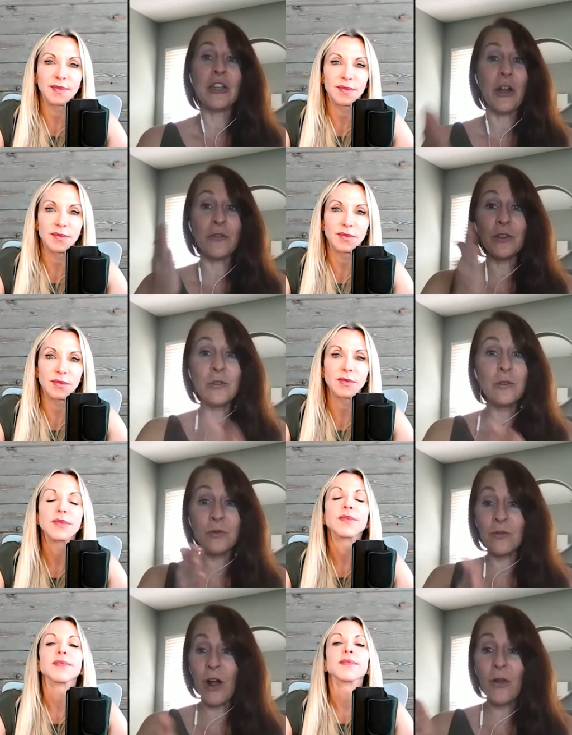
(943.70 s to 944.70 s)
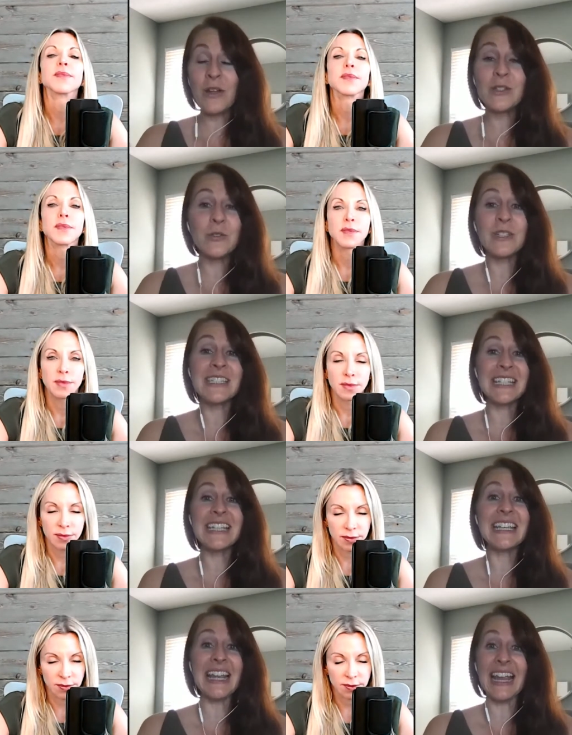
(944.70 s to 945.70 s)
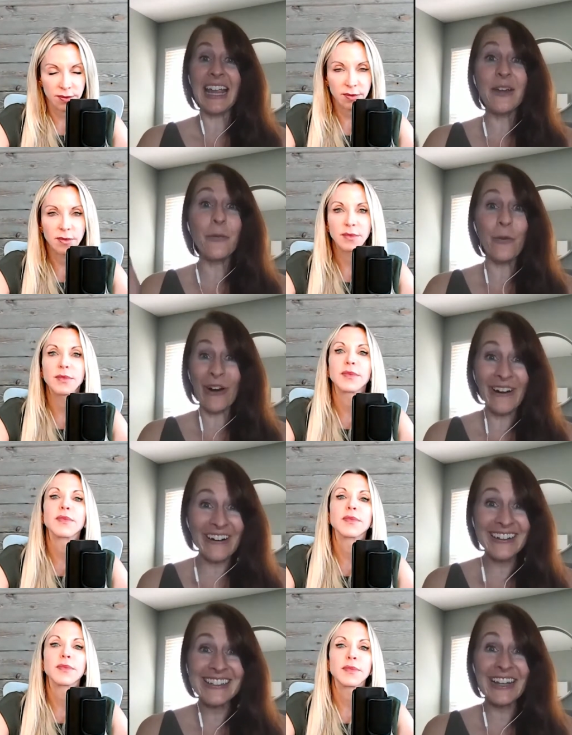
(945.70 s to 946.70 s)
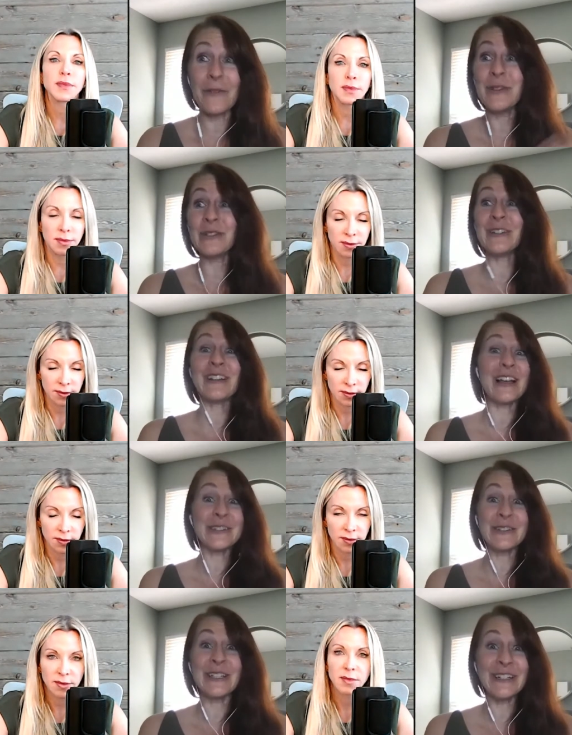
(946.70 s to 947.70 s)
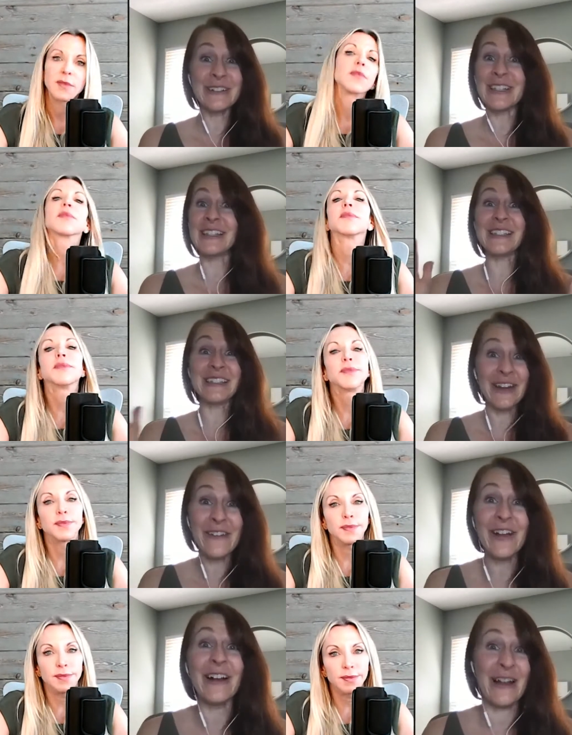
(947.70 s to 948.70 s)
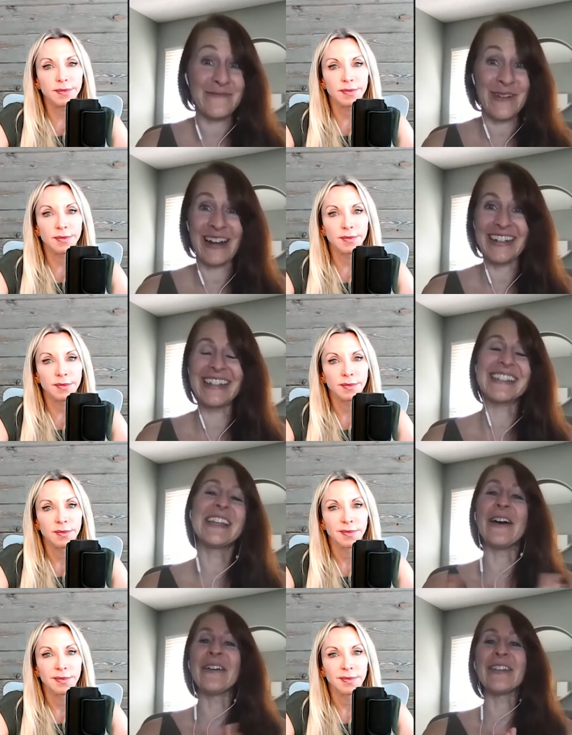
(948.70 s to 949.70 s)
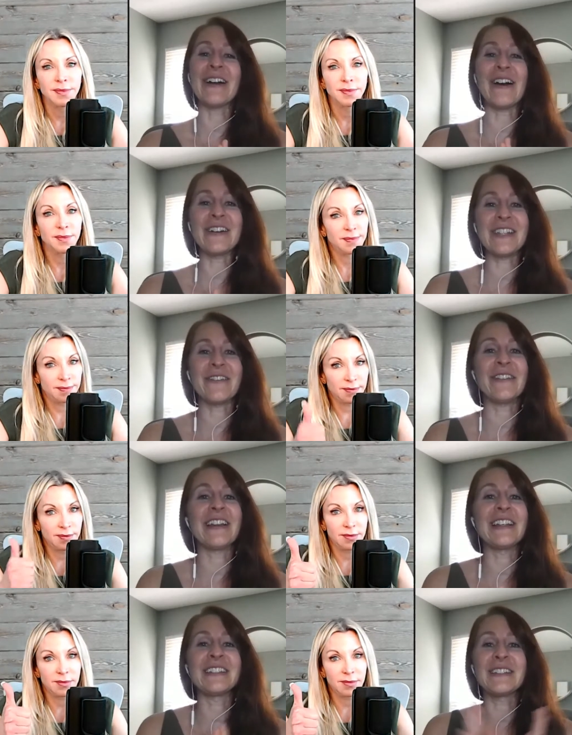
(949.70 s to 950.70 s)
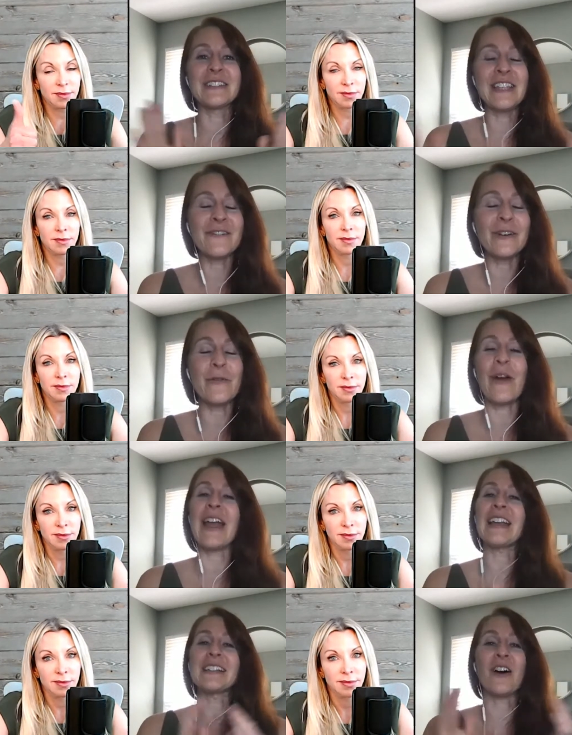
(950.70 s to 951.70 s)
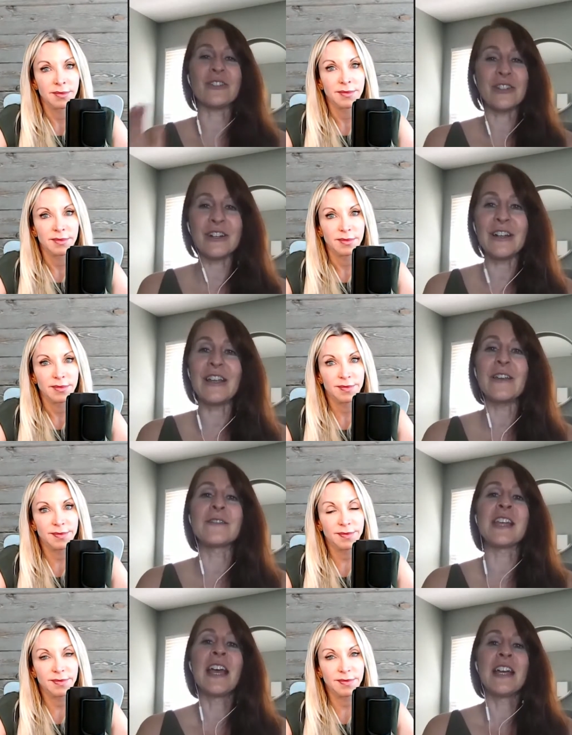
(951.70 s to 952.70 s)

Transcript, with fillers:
Speaker 1: you know, if you follow it to a T, it works. And I've been doing the last three years and still have not gotten pregnant. So there are definitely different ways, alternatives